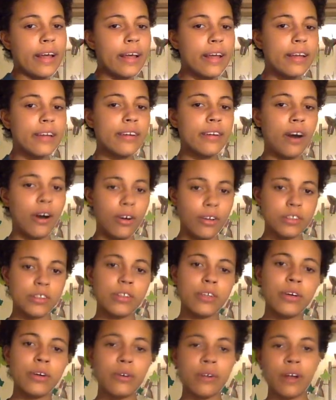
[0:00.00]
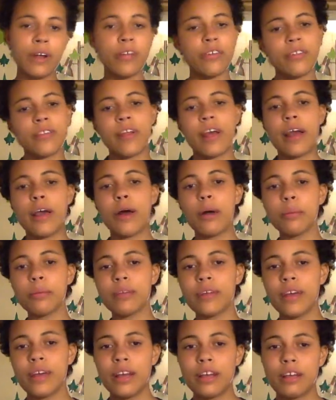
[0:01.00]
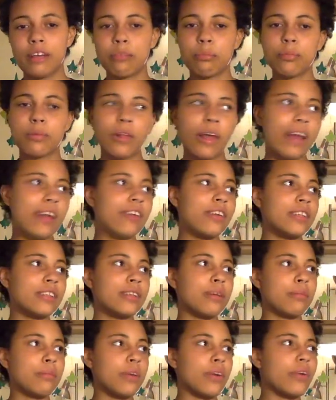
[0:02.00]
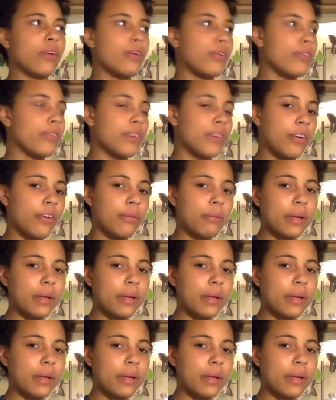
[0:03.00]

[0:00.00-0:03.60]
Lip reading: and also another thing that helps is layering something over,